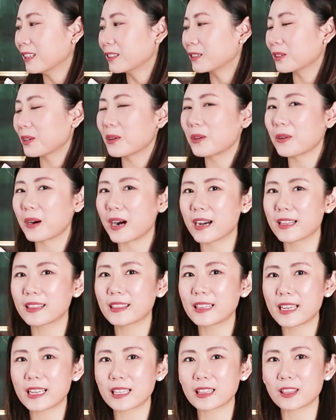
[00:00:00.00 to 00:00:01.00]
So
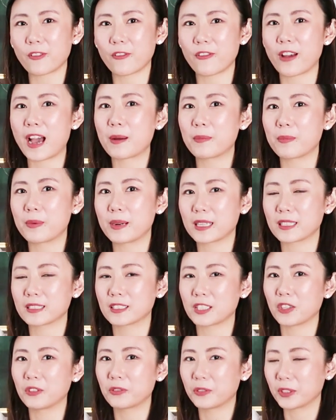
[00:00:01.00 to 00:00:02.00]
unlike the
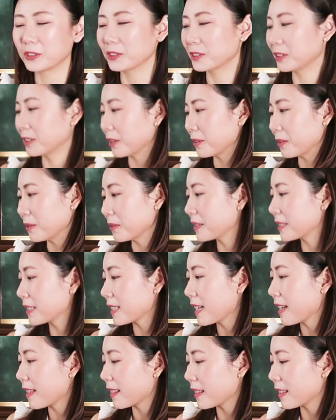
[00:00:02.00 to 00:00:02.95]
fabric Deauville totes,